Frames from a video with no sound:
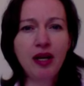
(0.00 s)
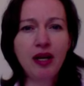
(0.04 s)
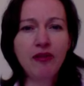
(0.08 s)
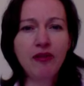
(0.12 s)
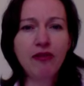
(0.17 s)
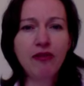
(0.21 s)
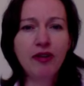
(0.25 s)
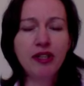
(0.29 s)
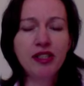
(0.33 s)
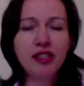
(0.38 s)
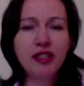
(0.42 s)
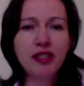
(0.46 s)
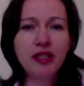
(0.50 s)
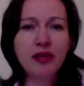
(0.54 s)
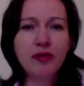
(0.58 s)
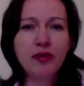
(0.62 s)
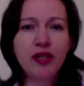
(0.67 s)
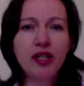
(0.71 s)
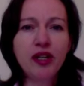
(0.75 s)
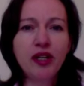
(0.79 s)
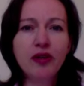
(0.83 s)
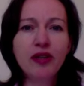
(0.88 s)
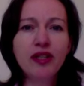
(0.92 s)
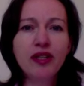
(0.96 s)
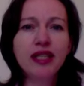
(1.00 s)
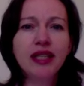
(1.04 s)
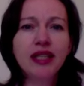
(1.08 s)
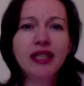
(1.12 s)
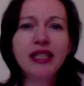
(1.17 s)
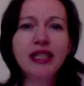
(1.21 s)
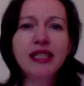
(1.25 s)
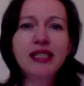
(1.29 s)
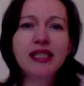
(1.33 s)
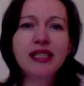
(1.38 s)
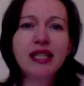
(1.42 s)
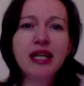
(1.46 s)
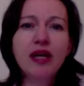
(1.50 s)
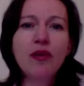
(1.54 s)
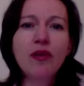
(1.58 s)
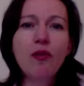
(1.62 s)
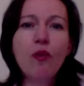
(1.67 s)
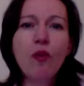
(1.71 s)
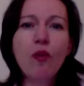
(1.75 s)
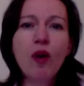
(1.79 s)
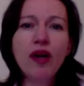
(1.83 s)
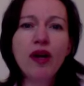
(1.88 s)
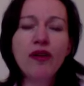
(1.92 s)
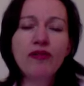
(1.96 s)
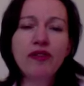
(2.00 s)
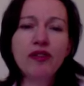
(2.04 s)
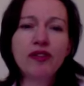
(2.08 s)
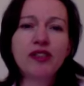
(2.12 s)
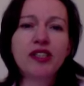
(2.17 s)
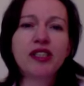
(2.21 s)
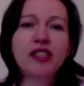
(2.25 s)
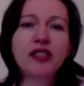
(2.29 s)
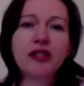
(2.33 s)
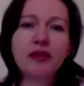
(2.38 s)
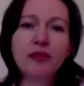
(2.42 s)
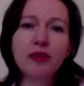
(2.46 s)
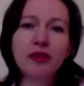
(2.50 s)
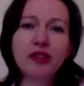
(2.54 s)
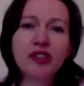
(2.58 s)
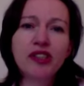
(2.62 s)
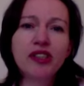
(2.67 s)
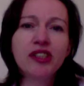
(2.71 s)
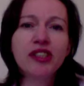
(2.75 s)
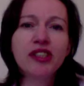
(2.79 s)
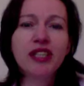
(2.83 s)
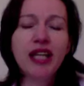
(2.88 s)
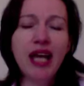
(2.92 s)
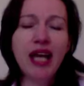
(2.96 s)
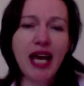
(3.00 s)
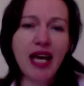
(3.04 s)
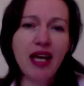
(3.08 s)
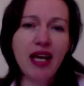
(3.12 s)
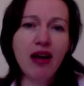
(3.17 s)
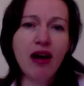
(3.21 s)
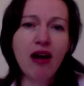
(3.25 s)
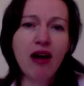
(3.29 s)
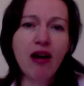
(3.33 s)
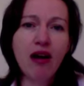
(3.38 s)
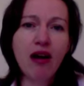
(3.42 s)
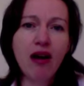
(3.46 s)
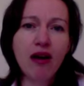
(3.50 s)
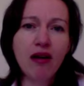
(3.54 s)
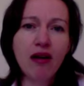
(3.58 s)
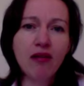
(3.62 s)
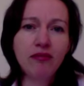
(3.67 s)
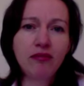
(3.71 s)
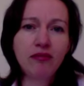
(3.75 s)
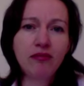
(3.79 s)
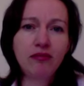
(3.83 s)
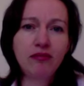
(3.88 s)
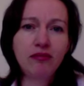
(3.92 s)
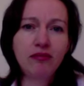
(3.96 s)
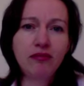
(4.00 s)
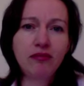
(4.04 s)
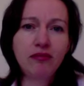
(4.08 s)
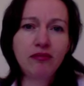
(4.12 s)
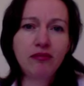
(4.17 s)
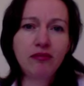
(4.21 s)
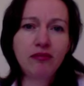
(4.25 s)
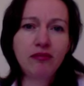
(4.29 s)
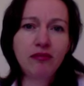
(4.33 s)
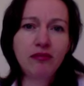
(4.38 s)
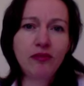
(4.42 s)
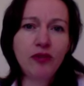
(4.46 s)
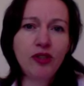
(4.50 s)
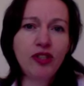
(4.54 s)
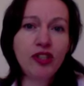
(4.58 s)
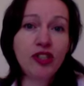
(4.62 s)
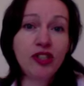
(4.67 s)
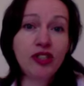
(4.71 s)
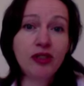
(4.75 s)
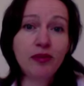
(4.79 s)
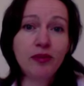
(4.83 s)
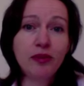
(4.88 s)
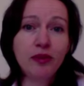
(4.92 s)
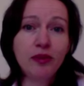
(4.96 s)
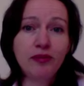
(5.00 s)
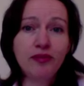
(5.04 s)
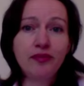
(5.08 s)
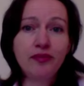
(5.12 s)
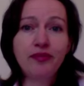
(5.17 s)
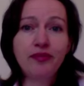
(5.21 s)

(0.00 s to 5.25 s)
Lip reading: Firstly, we know that at least in one of those syllables there's an AR. Which syllable?